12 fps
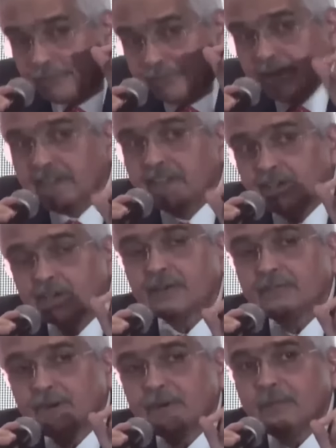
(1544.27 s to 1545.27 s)
failure
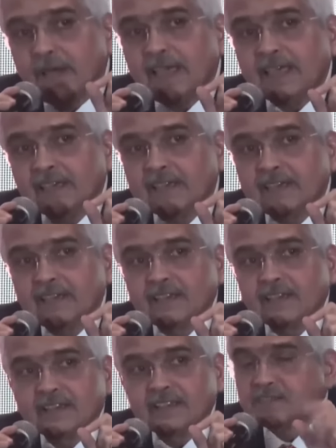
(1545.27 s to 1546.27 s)
of a bank
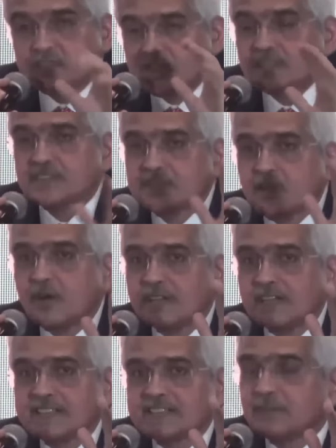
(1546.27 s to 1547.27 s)
is just
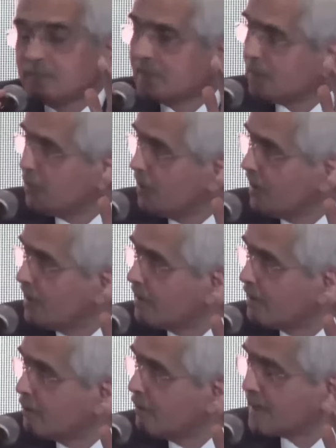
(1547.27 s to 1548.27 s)
not acceptable
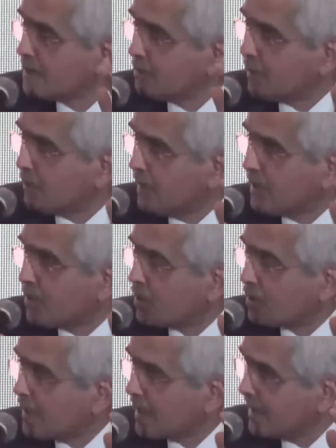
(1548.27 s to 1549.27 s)
by the public
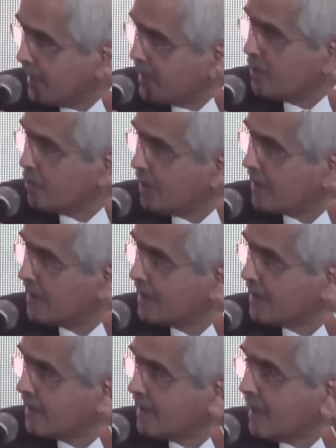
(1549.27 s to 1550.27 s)
or by anyone.
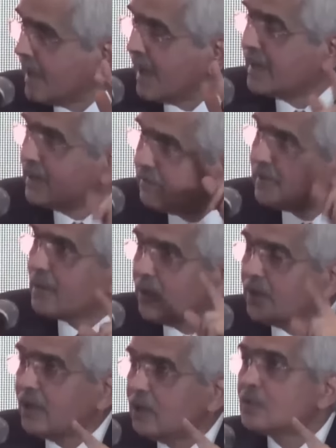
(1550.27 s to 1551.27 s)
And
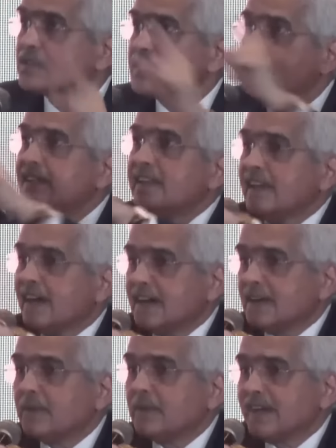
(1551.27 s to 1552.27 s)
everybody looks at the
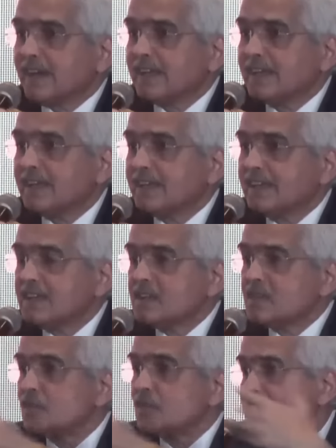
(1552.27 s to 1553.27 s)
RBI.
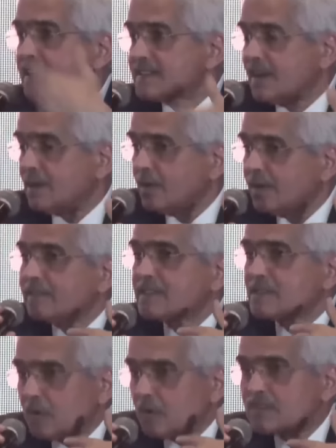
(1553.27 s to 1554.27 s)
So it is our
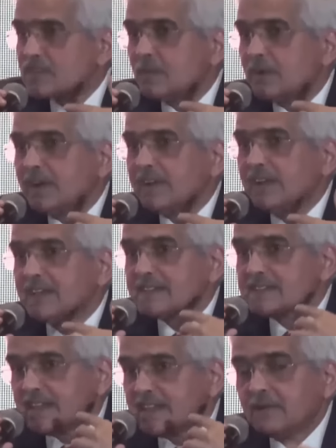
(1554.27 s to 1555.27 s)
responsibility
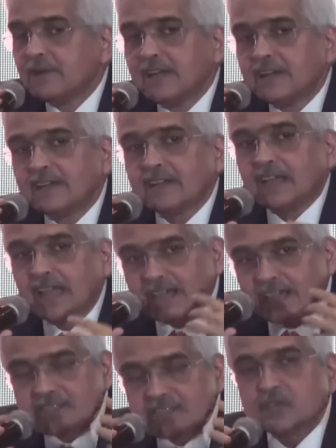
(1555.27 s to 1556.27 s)
as the regulator
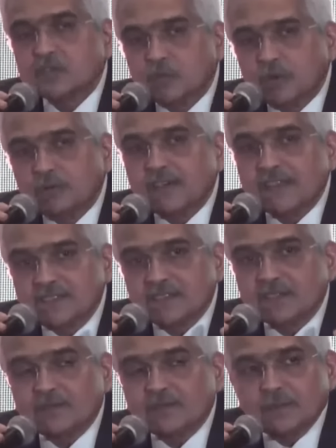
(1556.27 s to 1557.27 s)
and as the
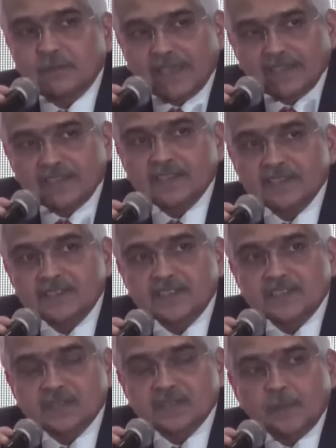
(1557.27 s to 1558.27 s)
supervisor of the banking
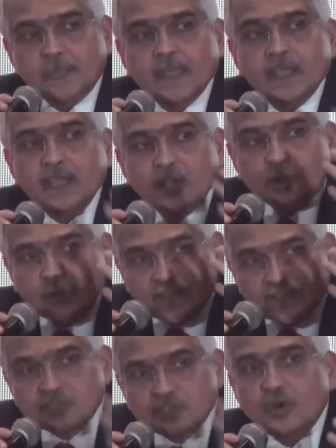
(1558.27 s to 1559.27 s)
system to
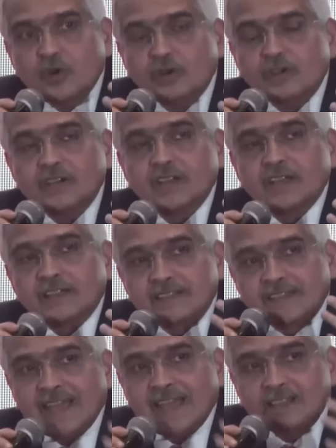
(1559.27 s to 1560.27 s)
ensure
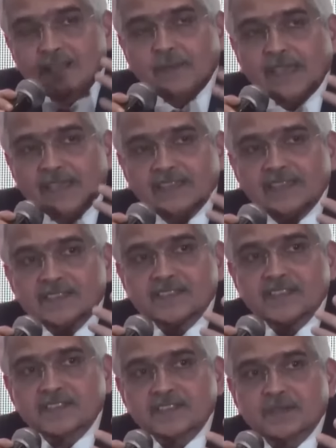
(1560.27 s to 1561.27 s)
that the banking
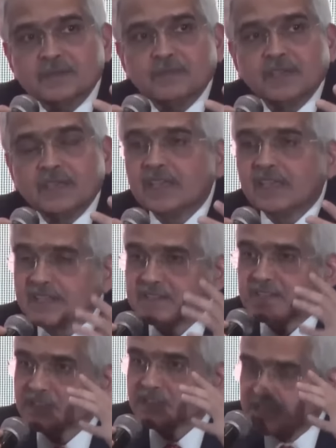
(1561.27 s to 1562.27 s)
system
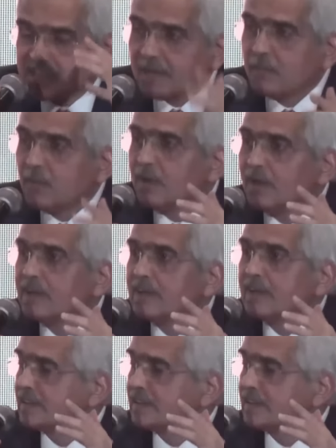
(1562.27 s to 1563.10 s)
is stable,